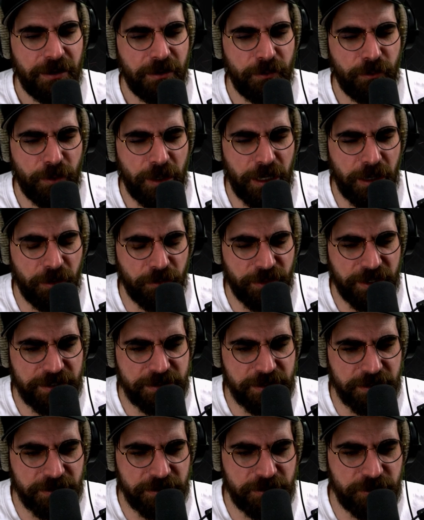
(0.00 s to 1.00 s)
Wow,
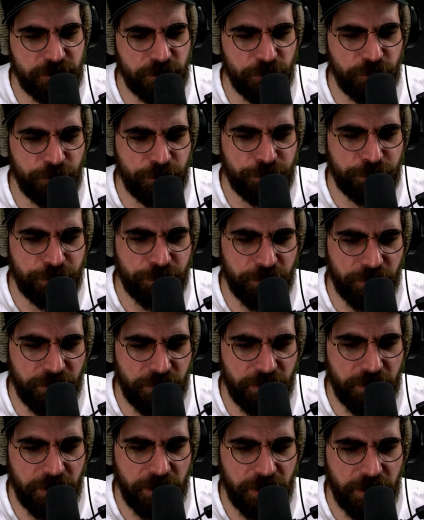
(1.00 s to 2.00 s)
that's a
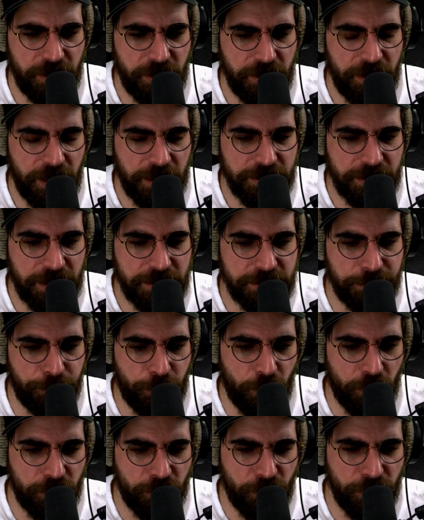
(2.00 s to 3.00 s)
super... that's a
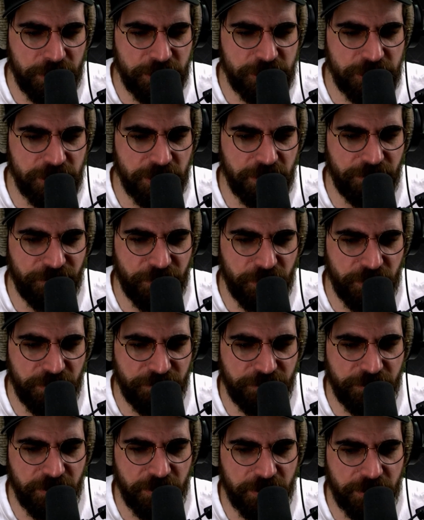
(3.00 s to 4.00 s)
broad question, very
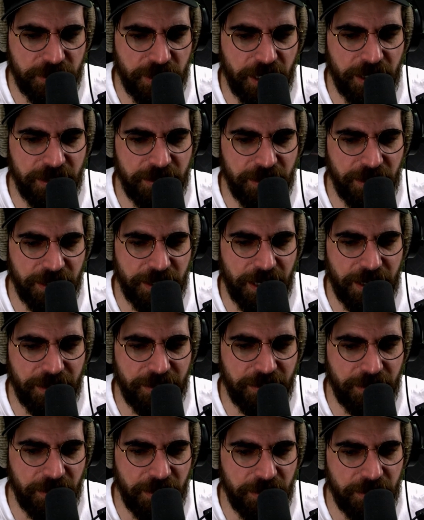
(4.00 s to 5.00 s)
difficult. I think,
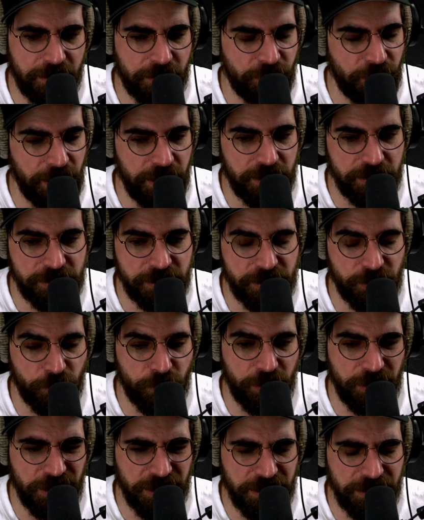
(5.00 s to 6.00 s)
like, created
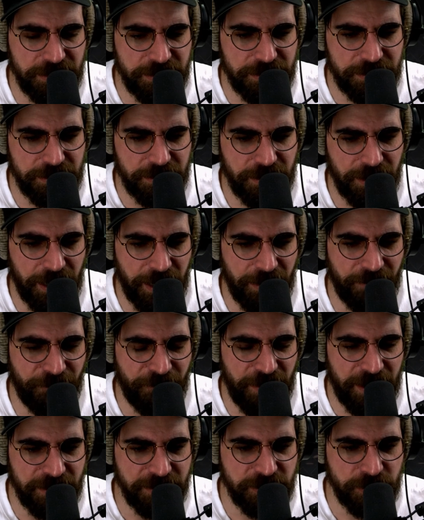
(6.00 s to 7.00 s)
stories, like
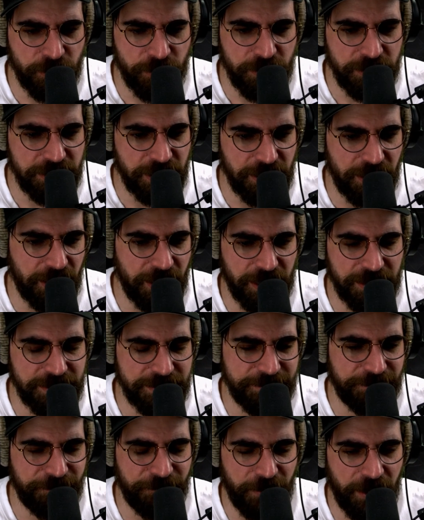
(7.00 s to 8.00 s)
fan stories, I think
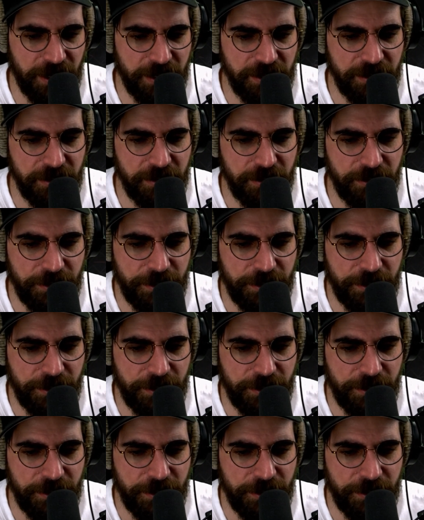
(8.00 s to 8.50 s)
that's fine.